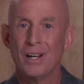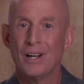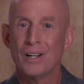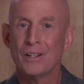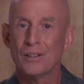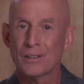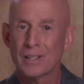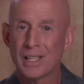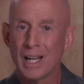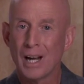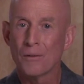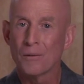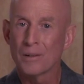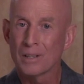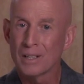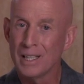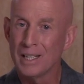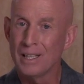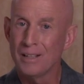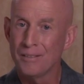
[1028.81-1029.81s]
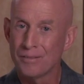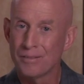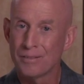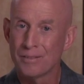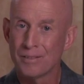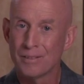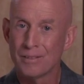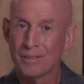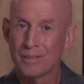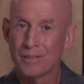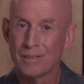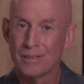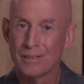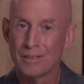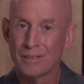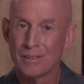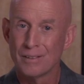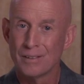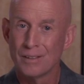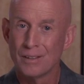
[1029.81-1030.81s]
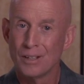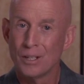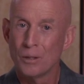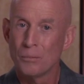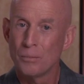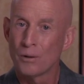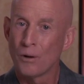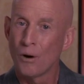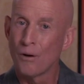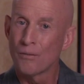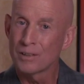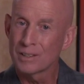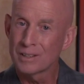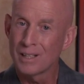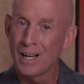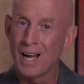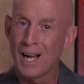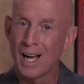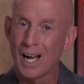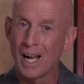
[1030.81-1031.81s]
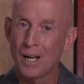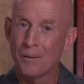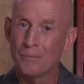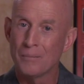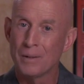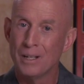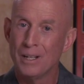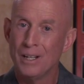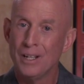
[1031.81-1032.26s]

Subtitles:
You'll get relief, but over time,